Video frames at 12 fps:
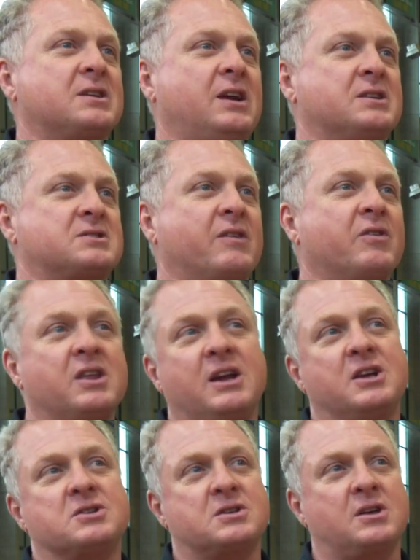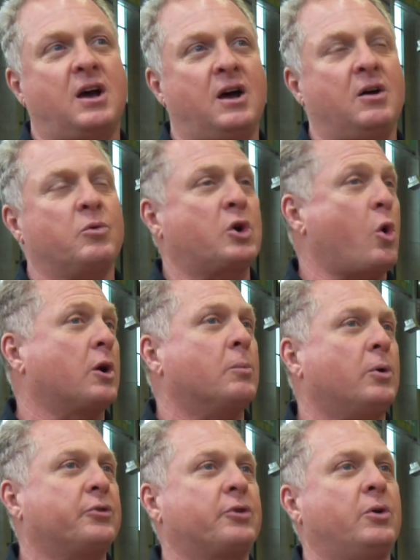it's everything is
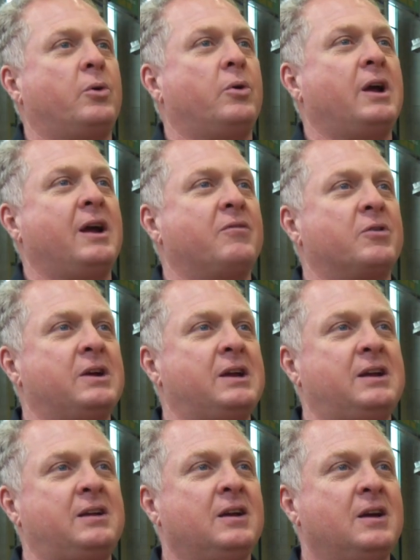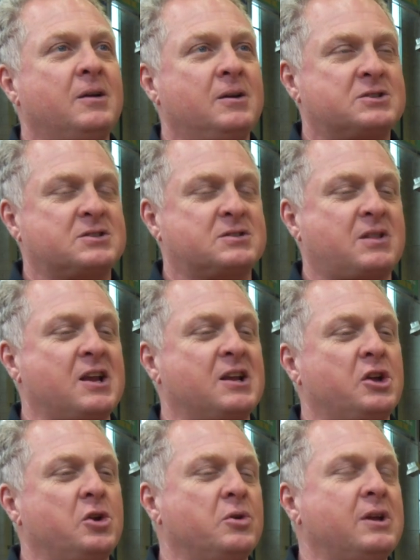recordable. So every thing
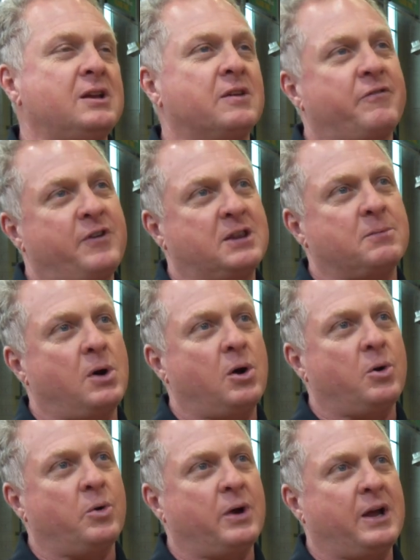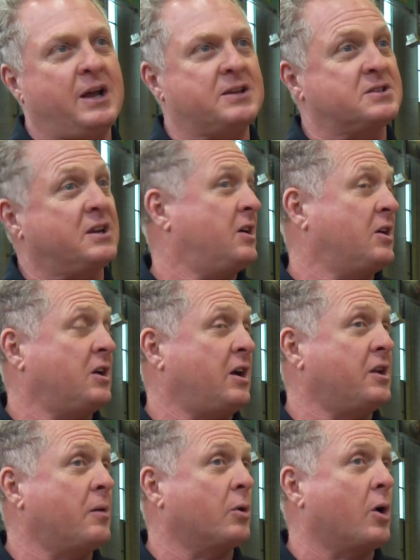that you need to fit the bow has a
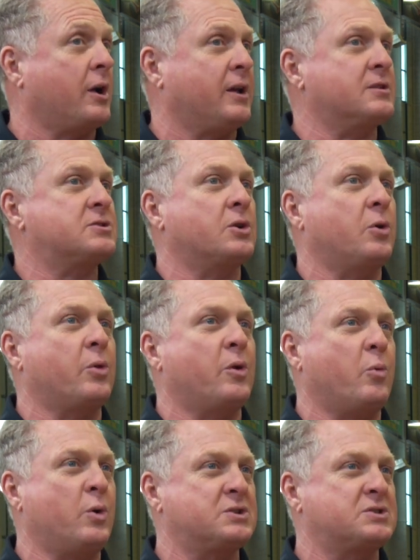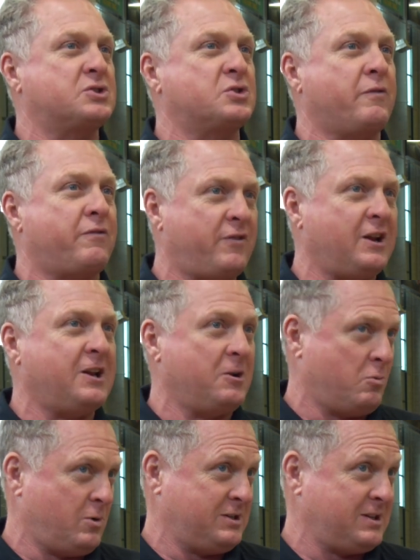number on it. So that once you've fitted
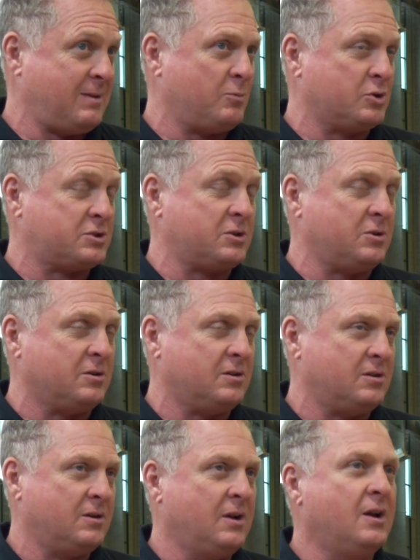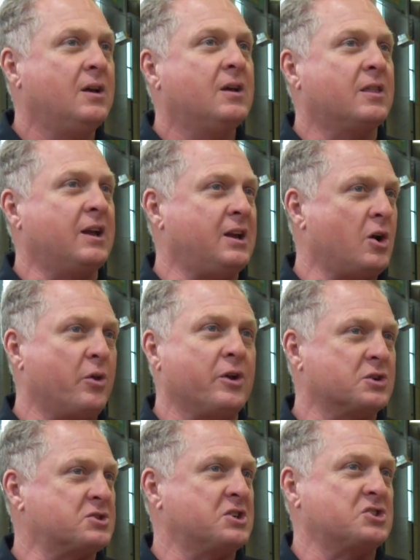it one time to a student, they know
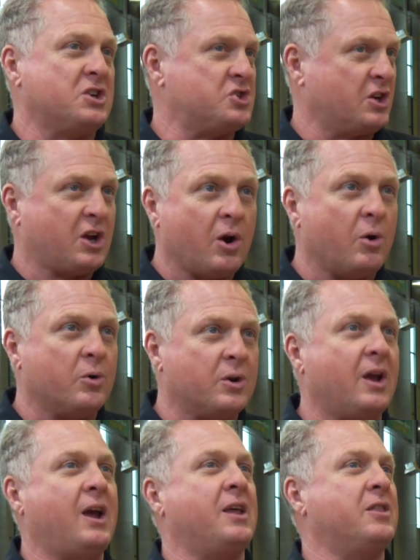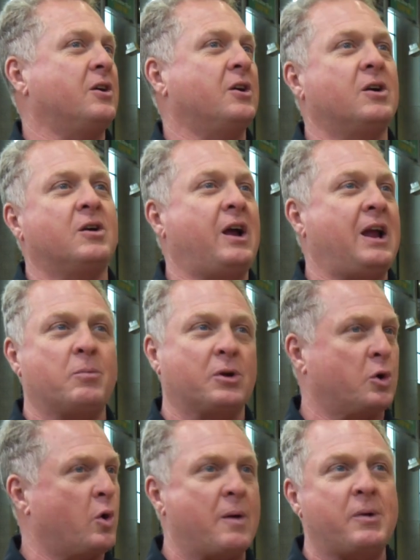their six-digit code and they're able
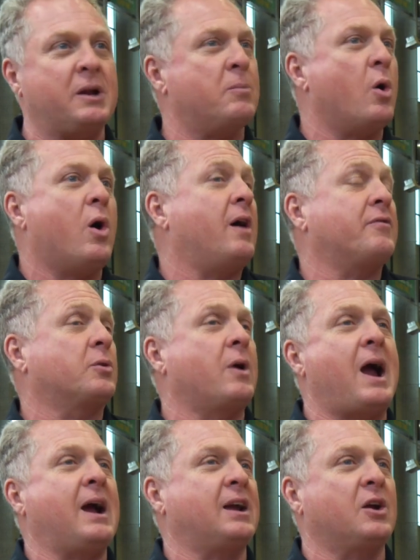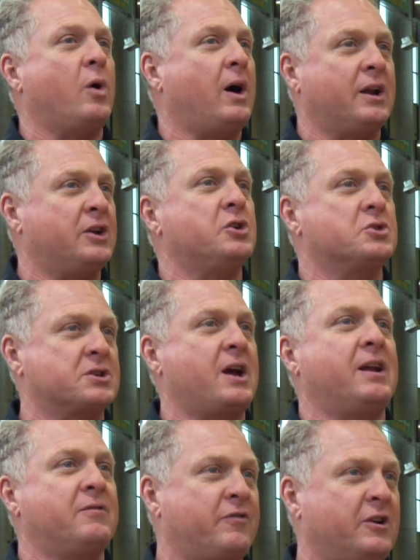to grab any bow off the rack and go out and use
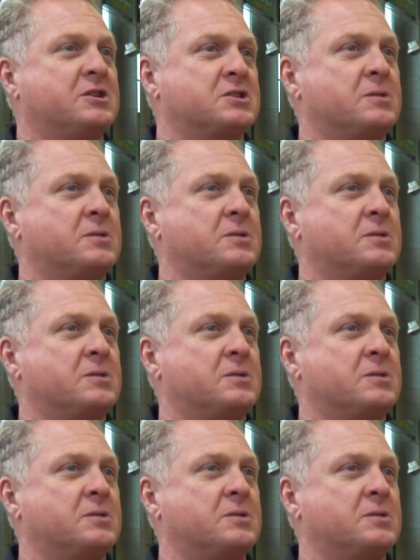that and fit it to